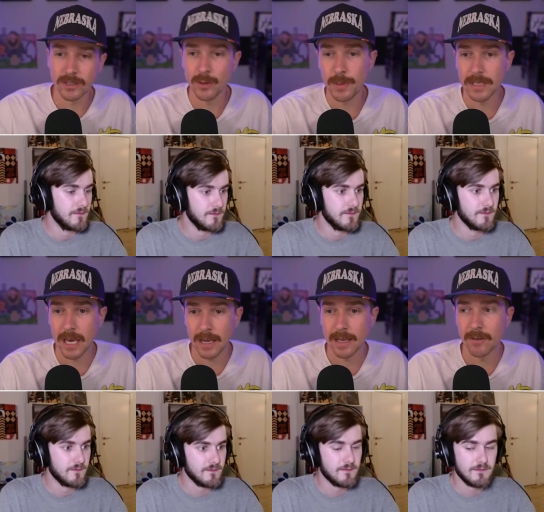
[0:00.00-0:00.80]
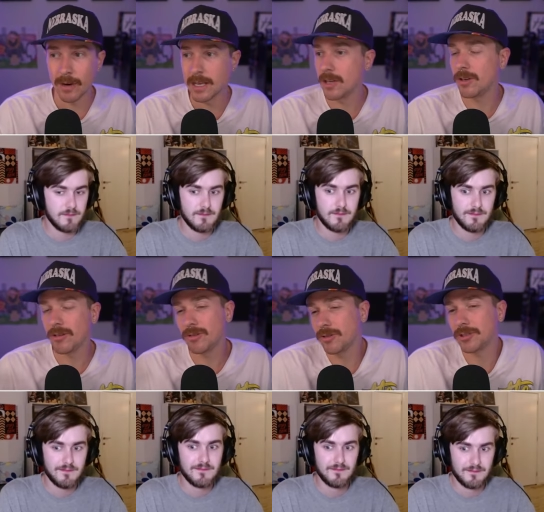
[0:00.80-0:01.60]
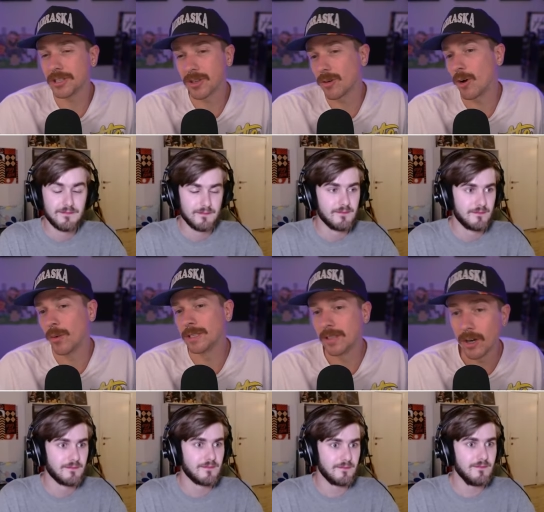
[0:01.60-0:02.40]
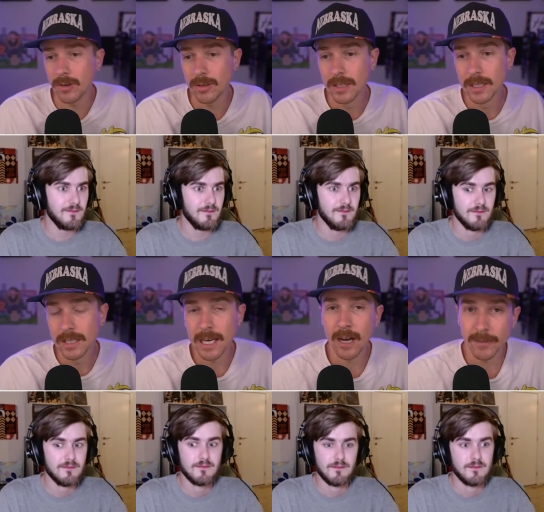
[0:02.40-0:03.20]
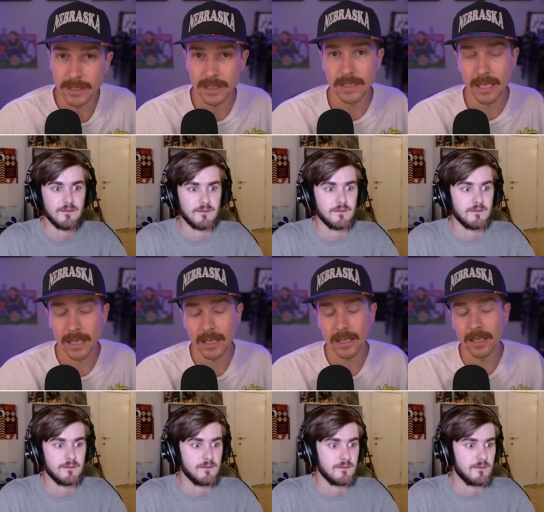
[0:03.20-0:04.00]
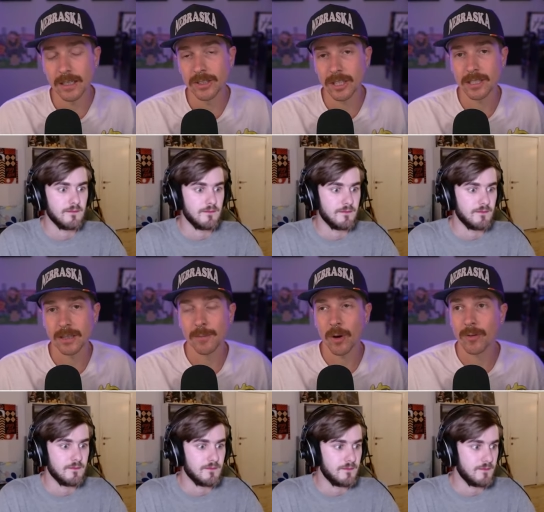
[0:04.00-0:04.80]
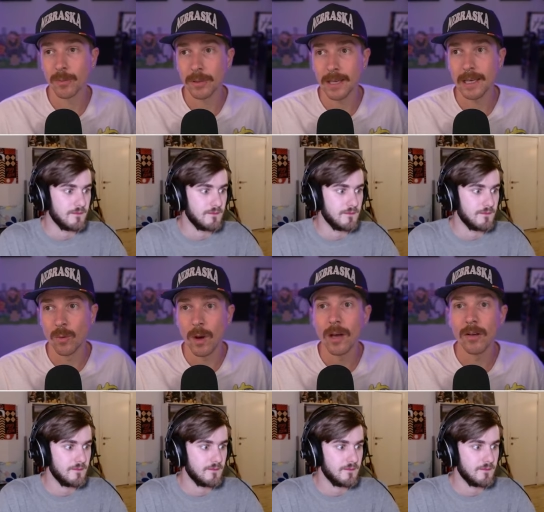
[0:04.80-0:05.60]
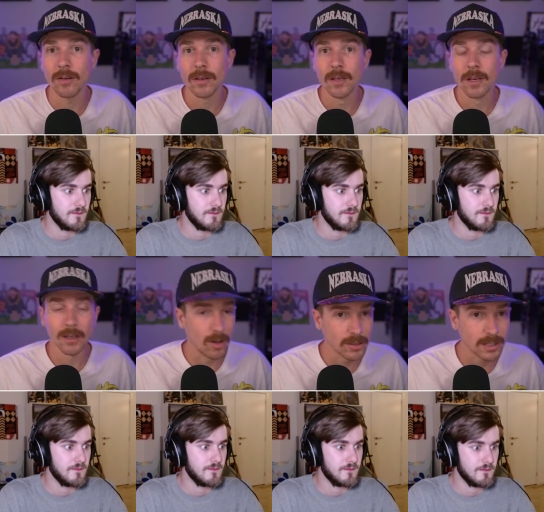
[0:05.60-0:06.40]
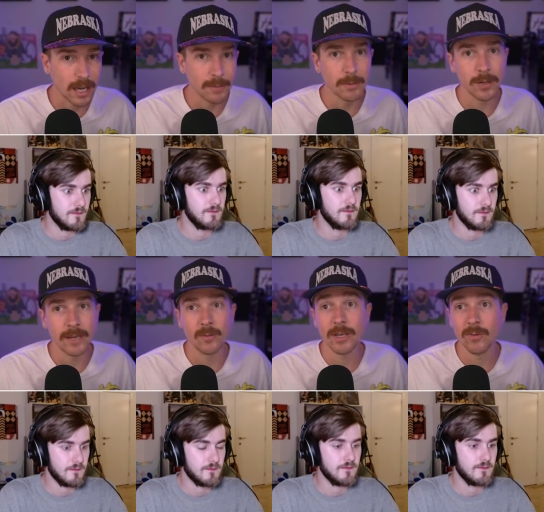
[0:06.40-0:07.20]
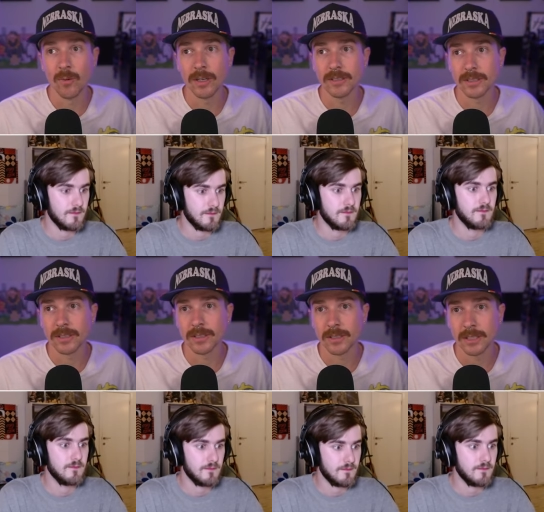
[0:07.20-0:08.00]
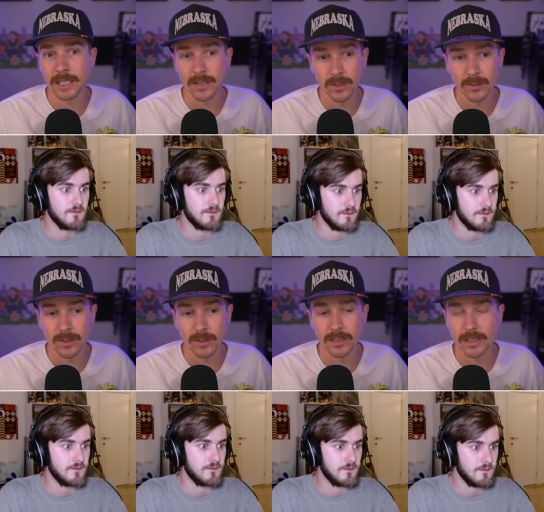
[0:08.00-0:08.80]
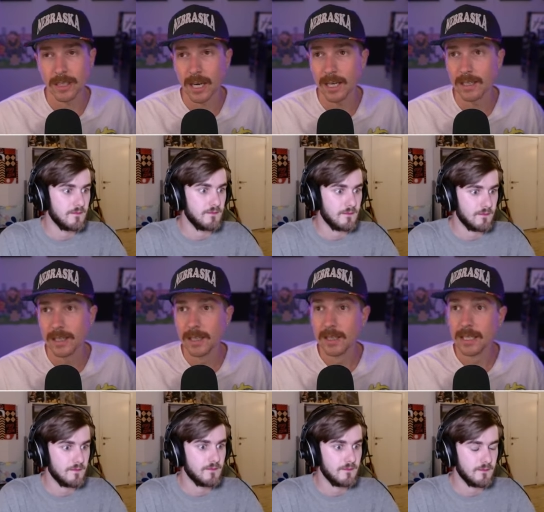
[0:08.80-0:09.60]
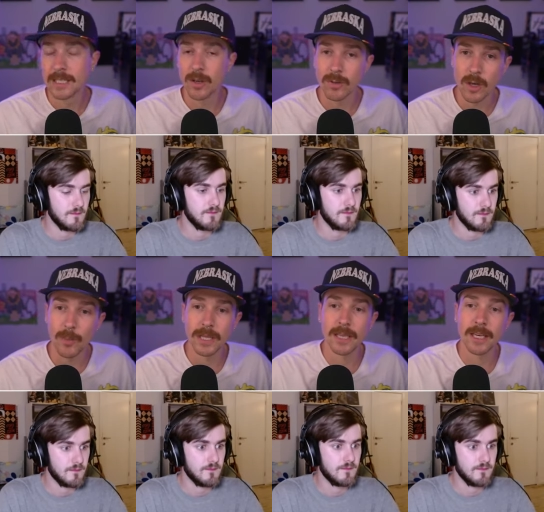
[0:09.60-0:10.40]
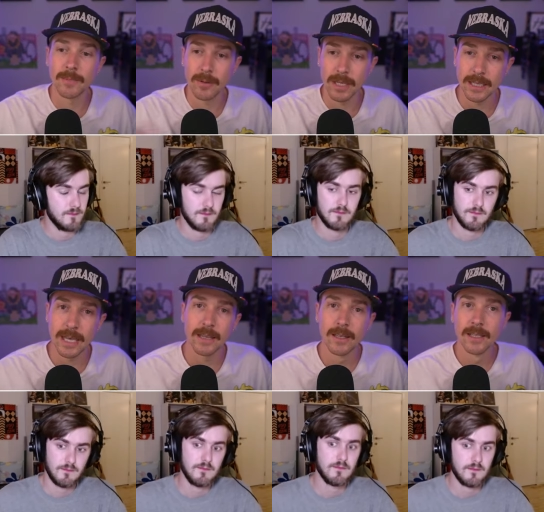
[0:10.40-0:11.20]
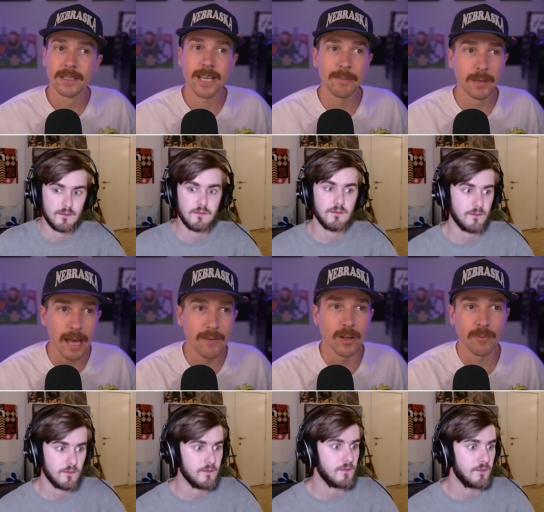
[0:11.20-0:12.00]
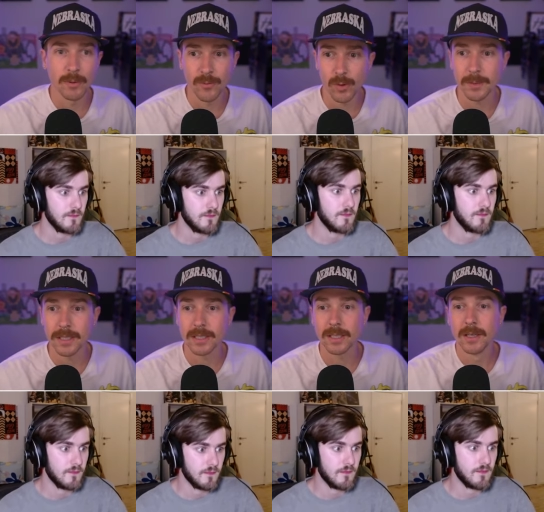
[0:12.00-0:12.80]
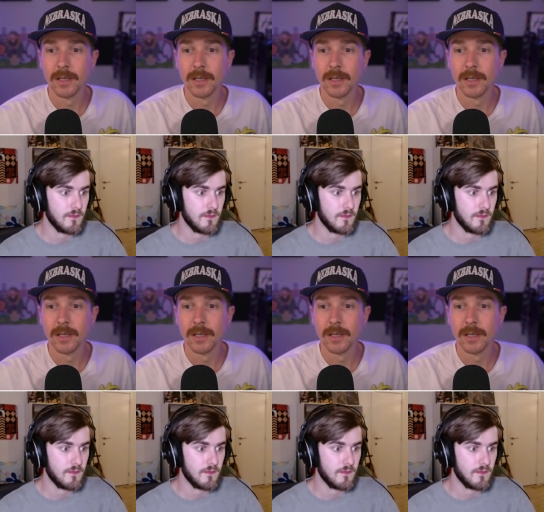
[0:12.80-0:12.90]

Speaker 1: 2-Piece got in, right? You just don't always know. And obviously the Justin and Parth were playing well alongside Memory in week 1 to get those results that they got. And so I was hoping that they could bring that same level of performance